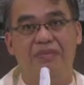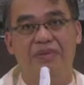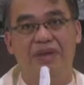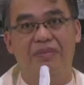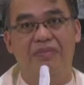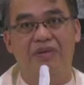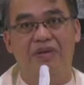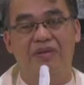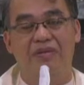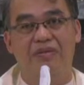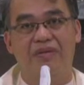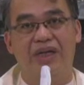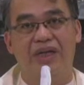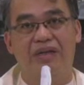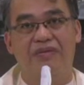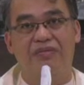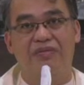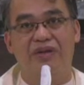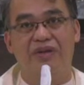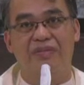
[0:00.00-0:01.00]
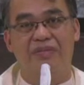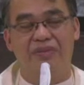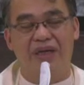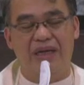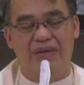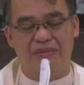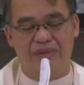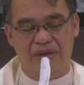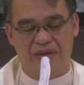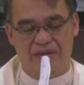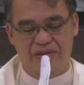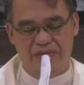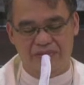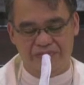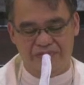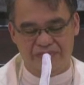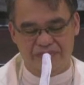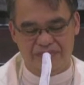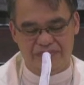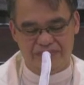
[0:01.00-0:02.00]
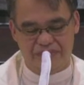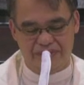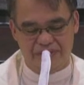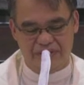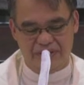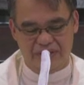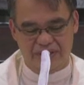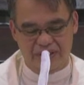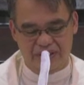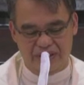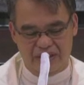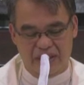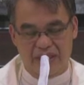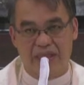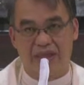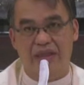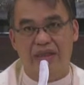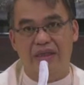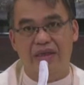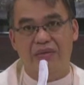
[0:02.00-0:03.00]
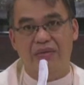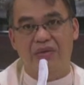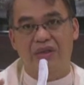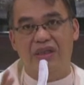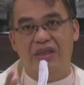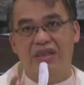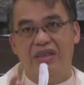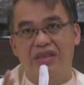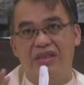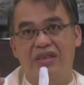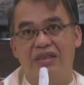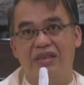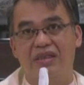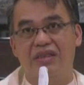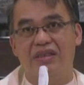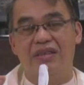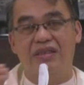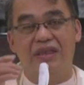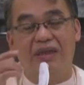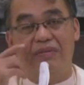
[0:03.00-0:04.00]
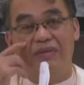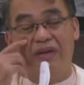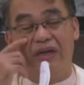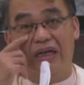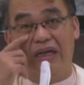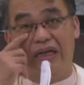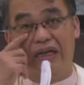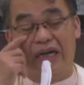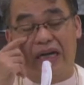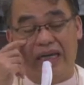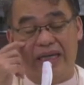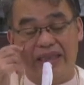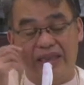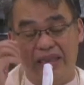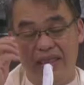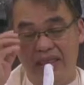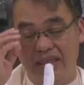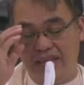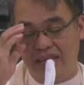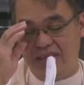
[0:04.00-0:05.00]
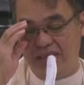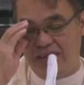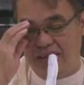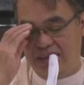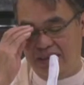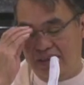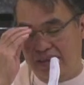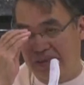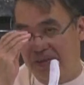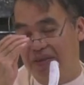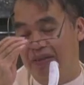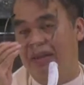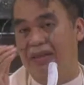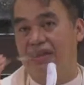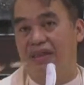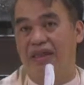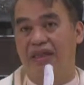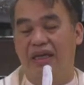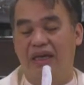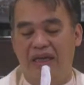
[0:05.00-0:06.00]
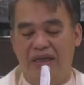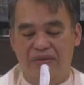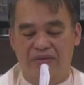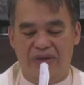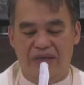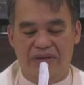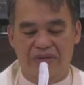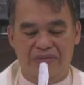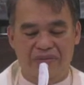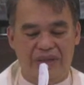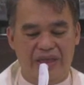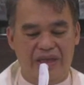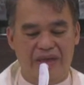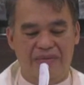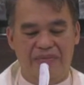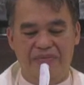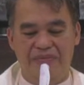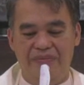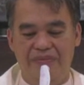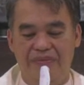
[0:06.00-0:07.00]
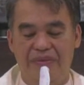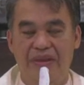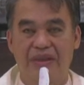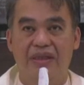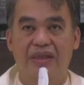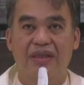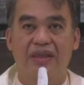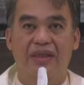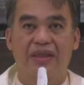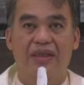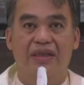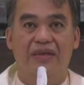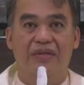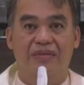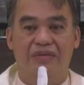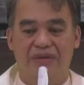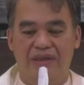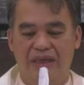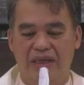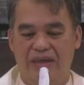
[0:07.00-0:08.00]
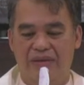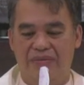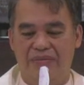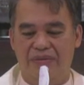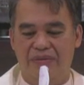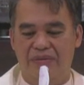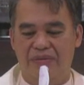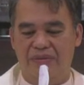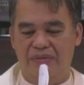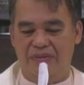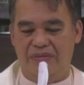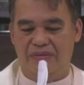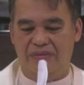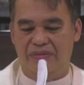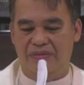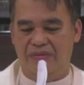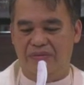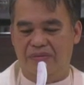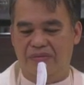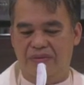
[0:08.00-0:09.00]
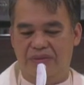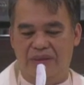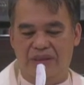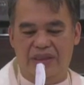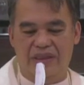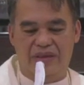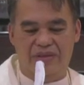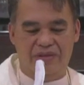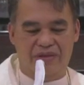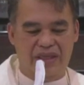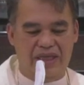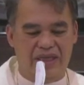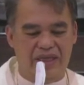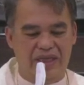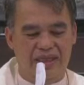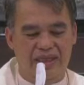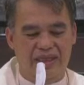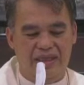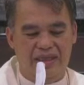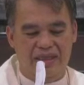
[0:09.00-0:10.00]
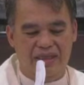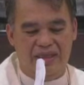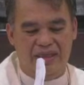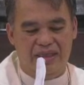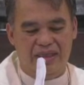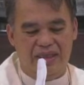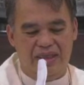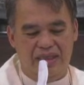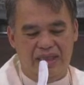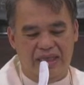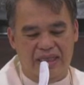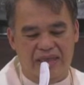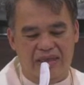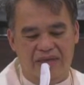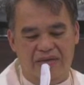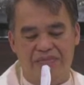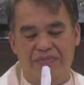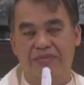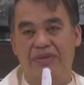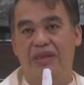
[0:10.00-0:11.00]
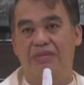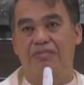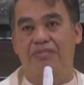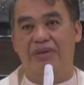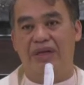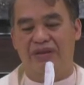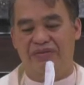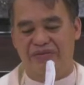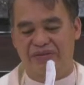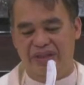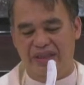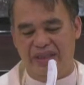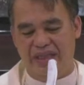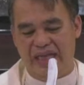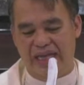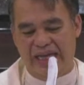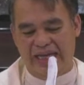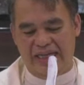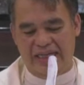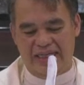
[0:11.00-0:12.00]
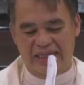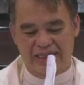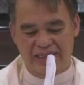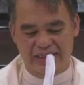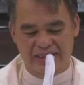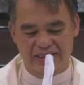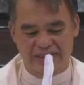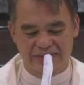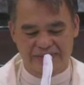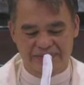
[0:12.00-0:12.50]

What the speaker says: people of God from Babylon. There were several writings, and one of them we have heard today, that of the prophet Haggai.